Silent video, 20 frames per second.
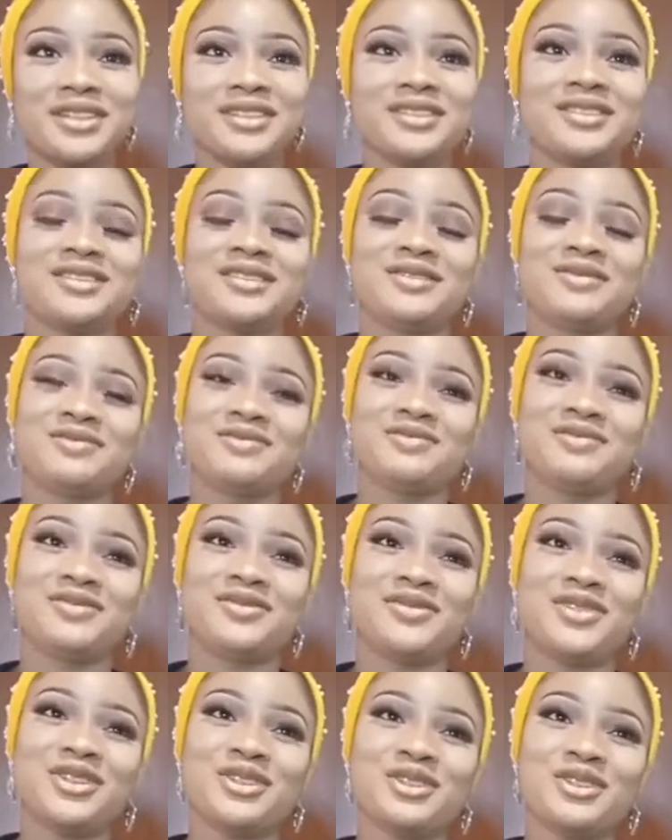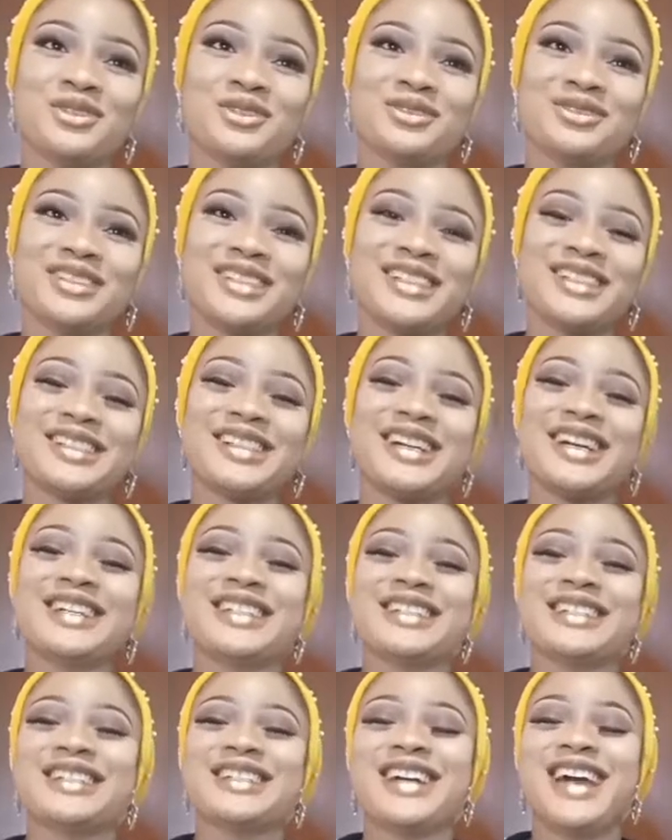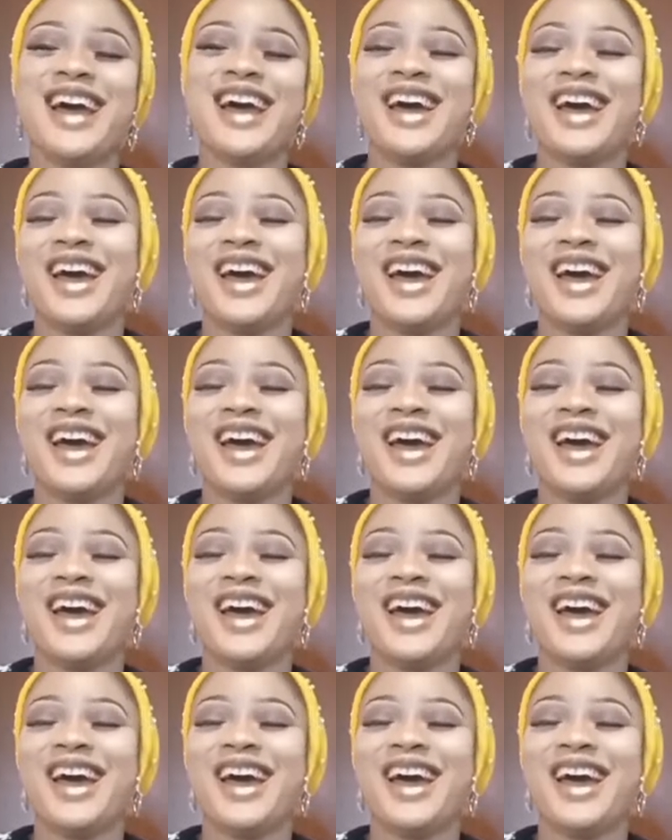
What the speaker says: Apostle must hear this.